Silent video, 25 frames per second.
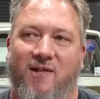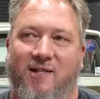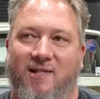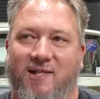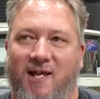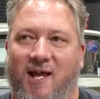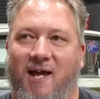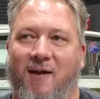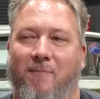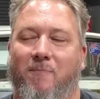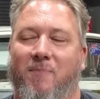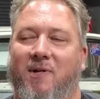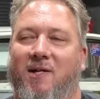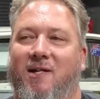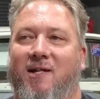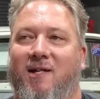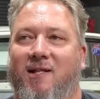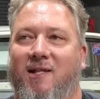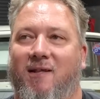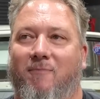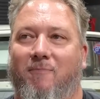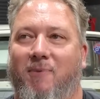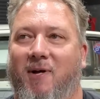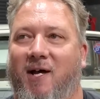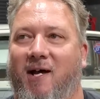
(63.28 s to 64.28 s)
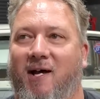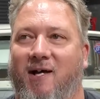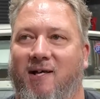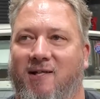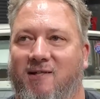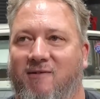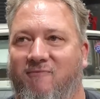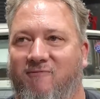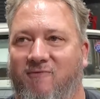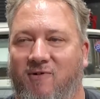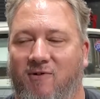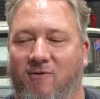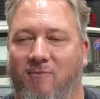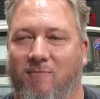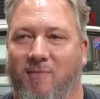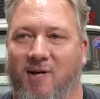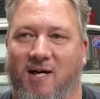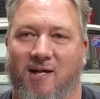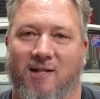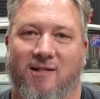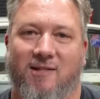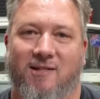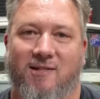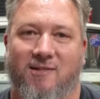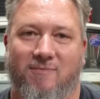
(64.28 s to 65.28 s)
that's happened in the past few
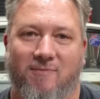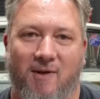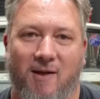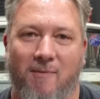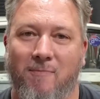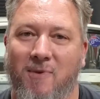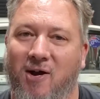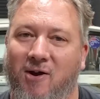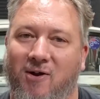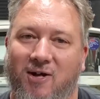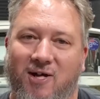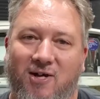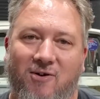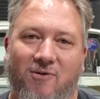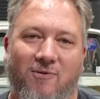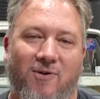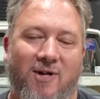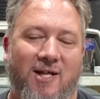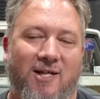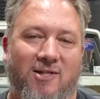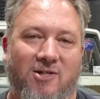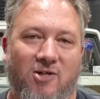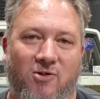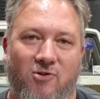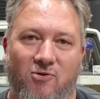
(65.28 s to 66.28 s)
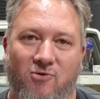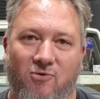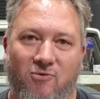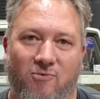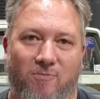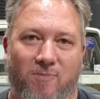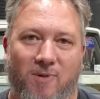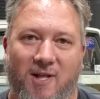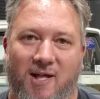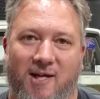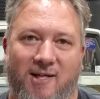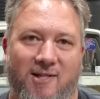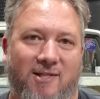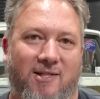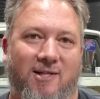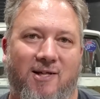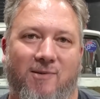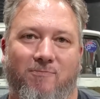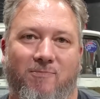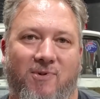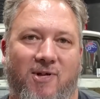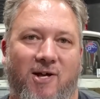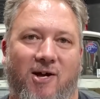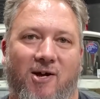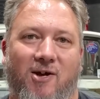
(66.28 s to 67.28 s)
months, America is a cool place to
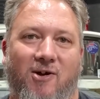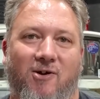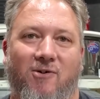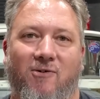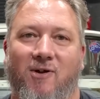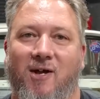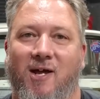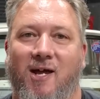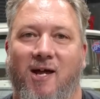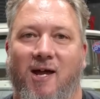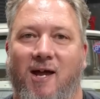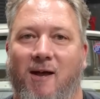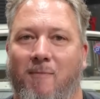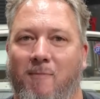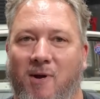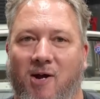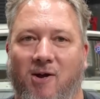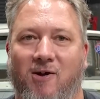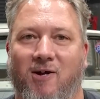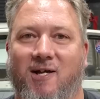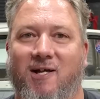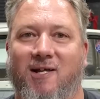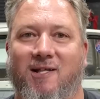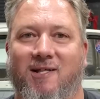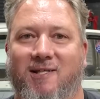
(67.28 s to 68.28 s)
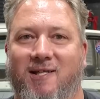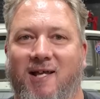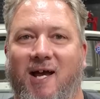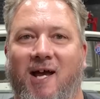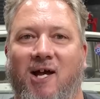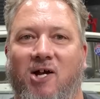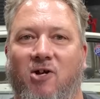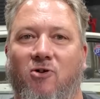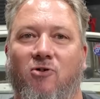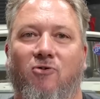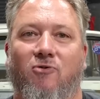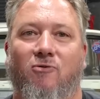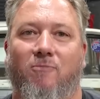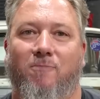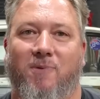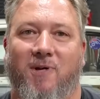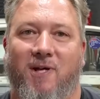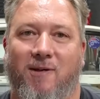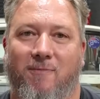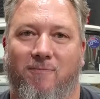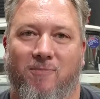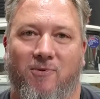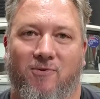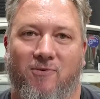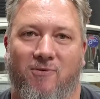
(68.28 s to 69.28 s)
go. Americans are cool
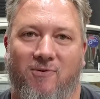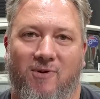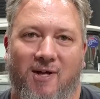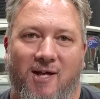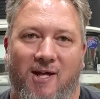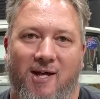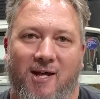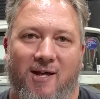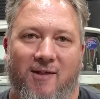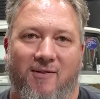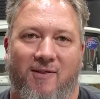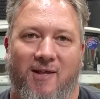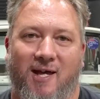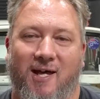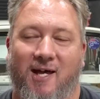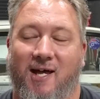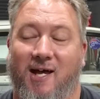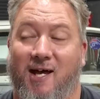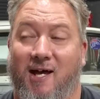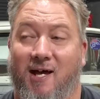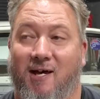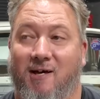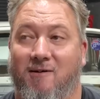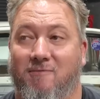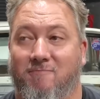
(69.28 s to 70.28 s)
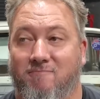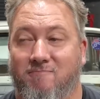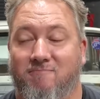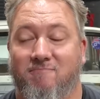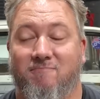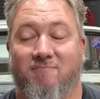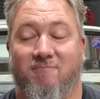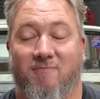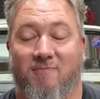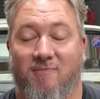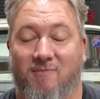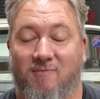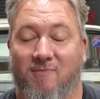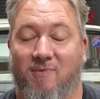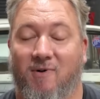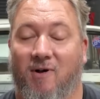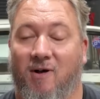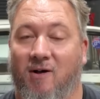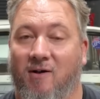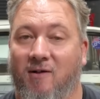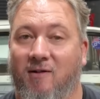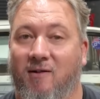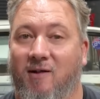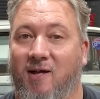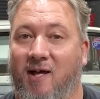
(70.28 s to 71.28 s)
people. They are,
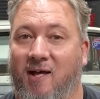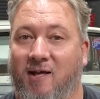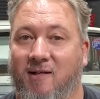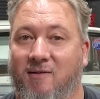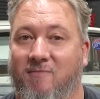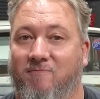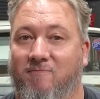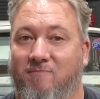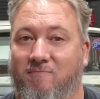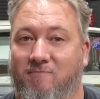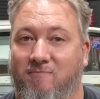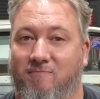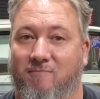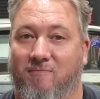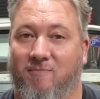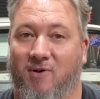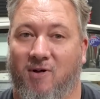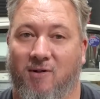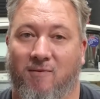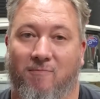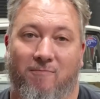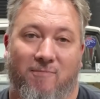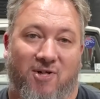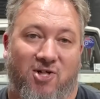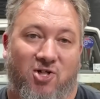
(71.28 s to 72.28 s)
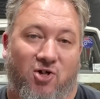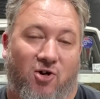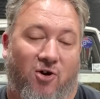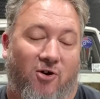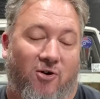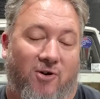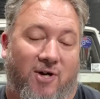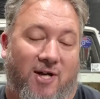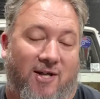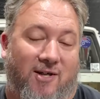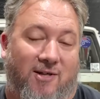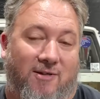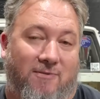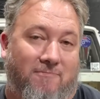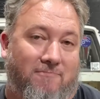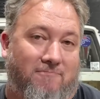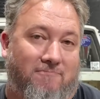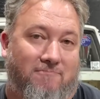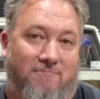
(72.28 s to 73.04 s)
a majority,